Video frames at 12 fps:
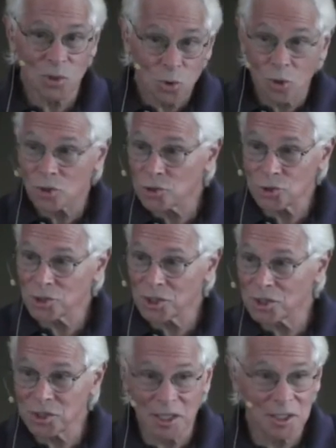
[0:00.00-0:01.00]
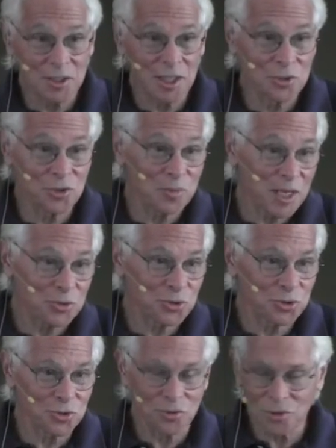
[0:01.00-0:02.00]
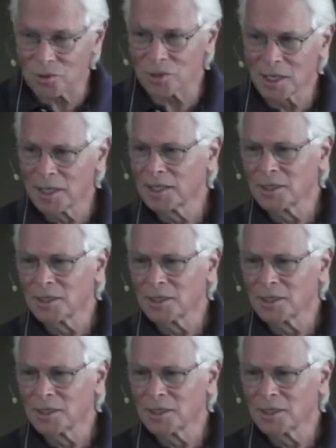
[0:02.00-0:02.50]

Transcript: courses you're going to take next semester, or